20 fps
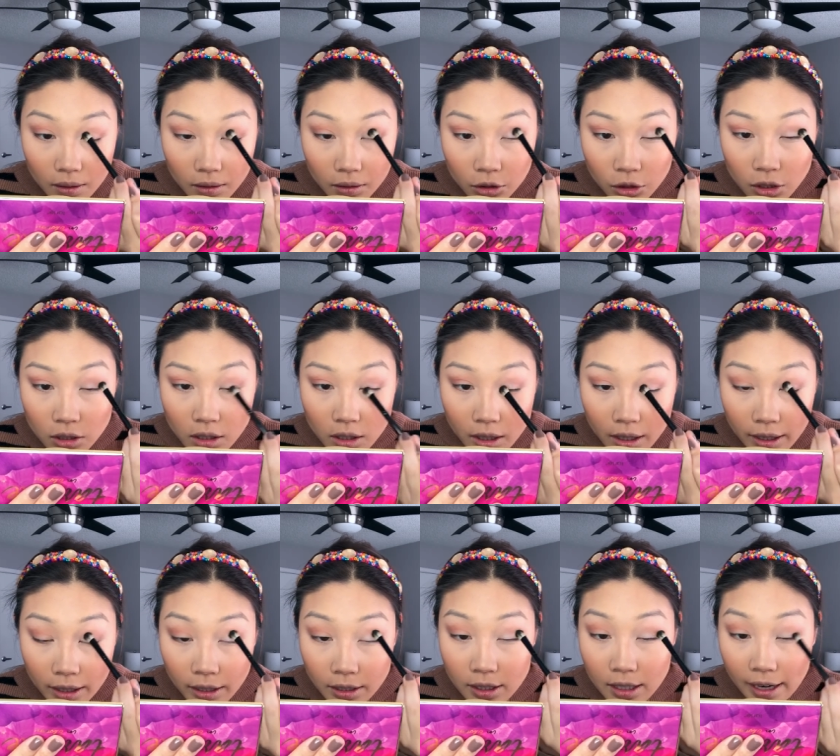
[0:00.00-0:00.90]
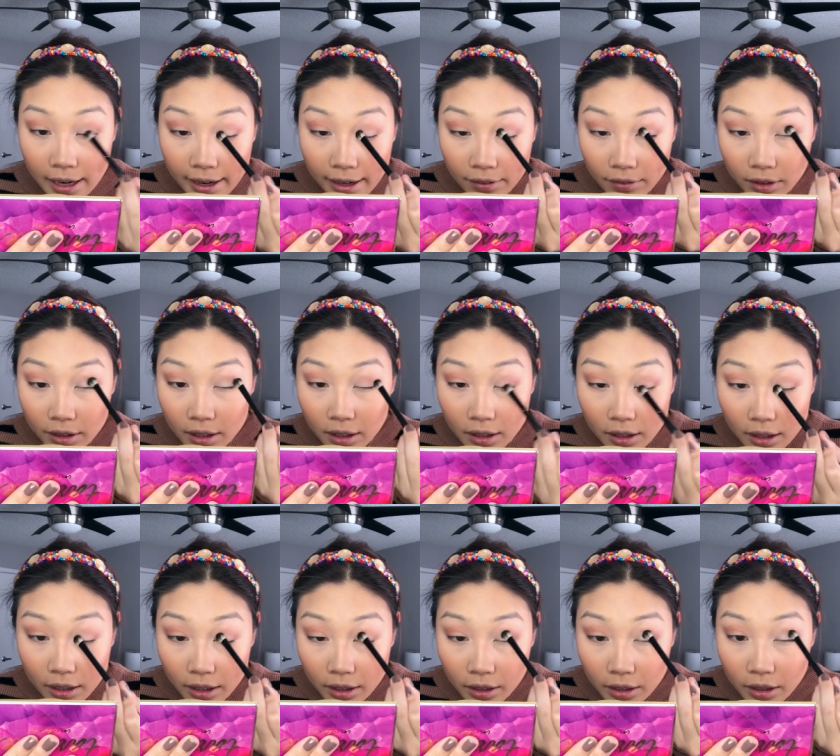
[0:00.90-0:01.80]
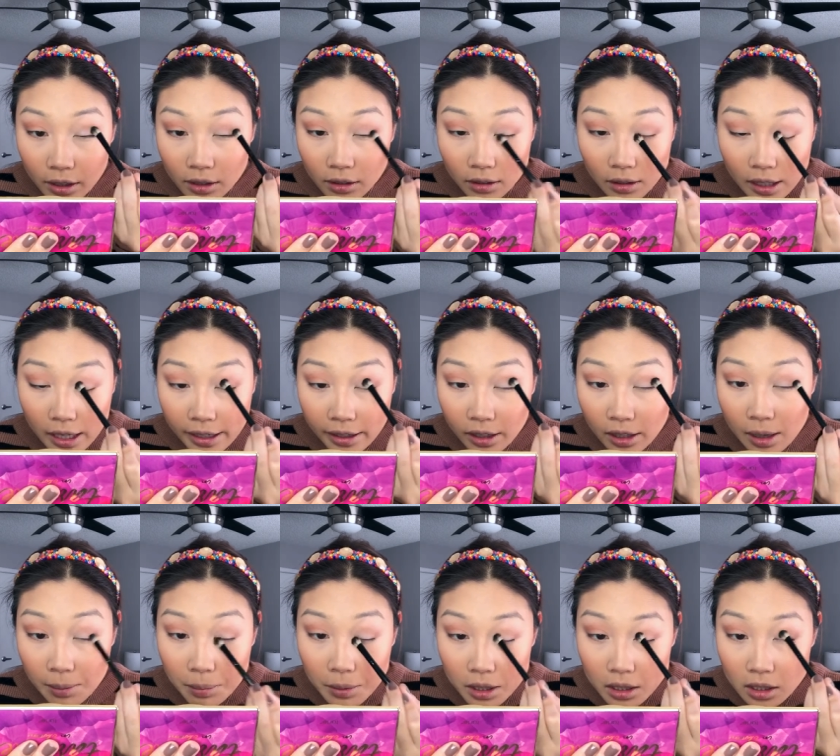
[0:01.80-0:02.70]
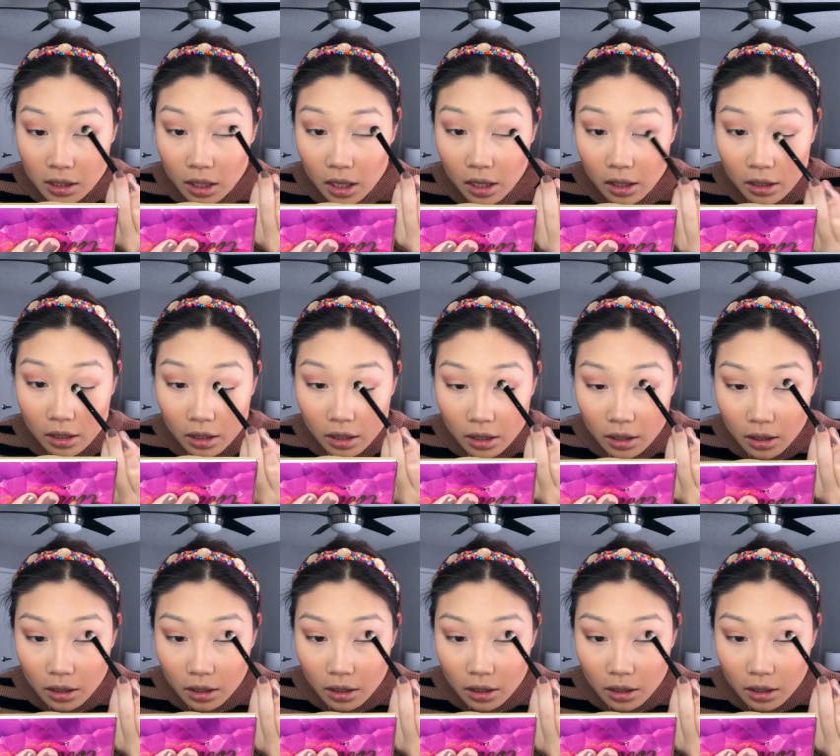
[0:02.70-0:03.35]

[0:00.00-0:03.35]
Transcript: just to kind of tie everything together and lighten up this look.